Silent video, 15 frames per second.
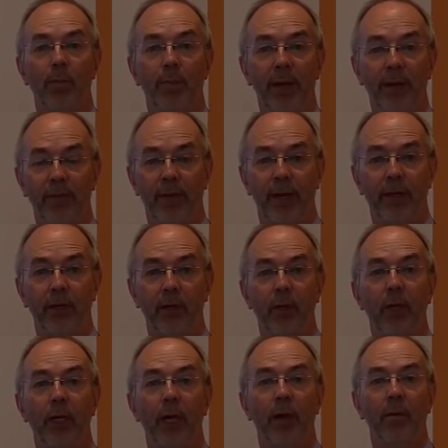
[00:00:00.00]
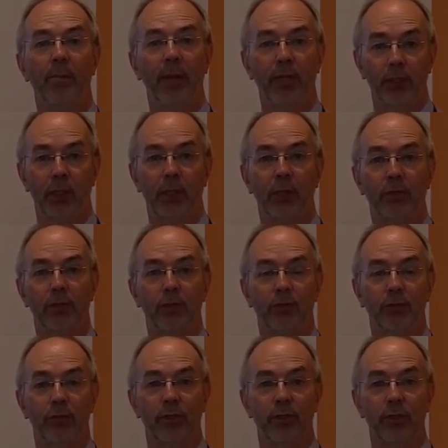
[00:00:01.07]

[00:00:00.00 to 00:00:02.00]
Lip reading: better value, and much closer to